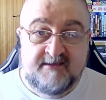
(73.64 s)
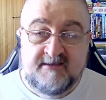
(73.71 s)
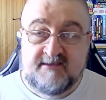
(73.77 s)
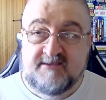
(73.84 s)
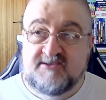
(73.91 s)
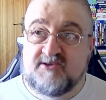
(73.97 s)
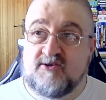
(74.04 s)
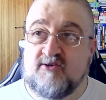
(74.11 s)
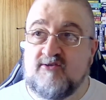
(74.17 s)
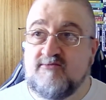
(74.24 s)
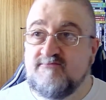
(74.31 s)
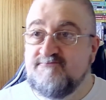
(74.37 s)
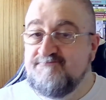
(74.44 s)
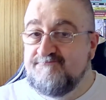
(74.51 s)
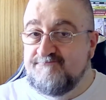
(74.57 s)
So
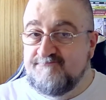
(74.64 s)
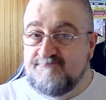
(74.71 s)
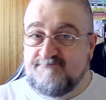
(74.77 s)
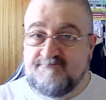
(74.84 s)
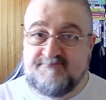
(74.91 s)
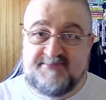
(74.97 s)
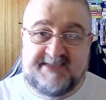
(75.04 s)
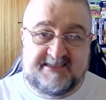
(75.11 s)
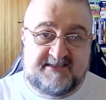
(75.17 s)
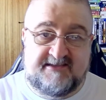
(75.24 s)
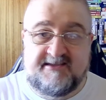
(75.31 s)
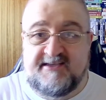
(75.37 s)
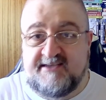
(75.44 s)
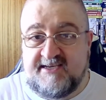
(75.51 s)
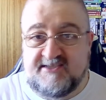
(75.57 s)

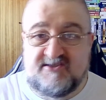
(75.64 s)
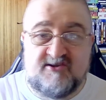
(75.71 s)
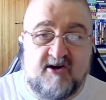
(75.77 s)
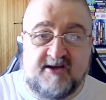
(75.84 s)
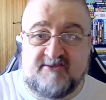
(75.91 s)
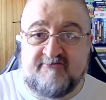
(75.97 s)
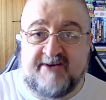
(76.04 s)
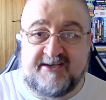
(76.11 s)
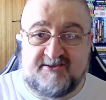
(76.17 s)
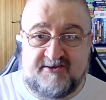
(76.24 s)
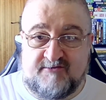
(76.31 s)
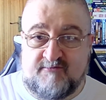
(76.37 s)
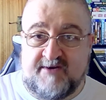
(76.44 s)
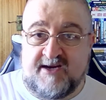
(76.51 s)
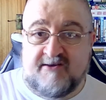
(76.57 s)
he's not a
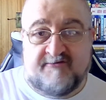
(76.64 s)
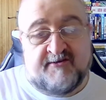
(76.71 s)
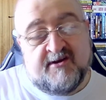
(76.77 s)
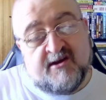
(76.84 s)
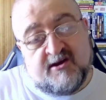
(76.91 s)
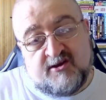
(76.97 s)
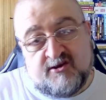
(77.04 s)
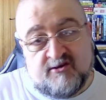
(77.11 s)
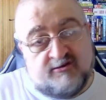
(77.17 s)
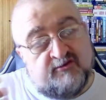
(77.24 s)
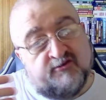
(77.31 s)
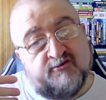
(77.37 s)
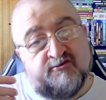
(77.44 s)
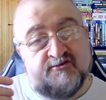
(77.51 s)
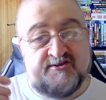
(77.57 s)
director where you
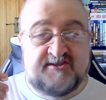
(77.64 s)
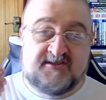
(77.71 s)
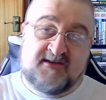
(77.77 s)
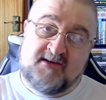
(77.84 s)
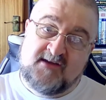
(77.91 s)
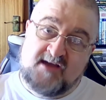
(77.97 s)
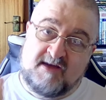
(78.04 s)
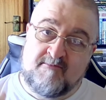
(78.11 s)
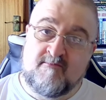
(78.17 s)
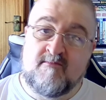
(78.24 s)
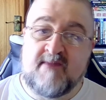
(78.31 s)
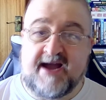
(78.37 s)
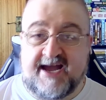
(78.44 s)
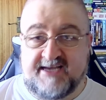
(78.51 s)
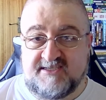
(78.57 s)
lose
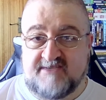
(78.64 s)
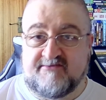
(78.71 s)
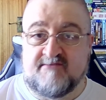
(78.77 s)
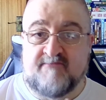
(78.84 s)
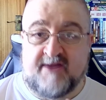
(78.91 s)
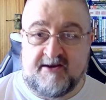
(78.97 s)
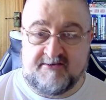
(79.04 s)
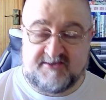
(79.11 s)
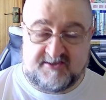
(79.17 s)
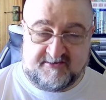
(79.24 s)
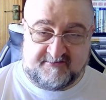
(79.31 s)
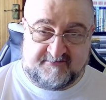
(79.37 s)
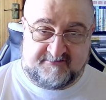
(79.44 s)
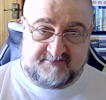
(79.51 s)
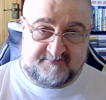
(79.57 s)
massive amounts
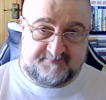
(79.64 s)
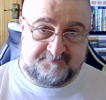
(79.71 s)
of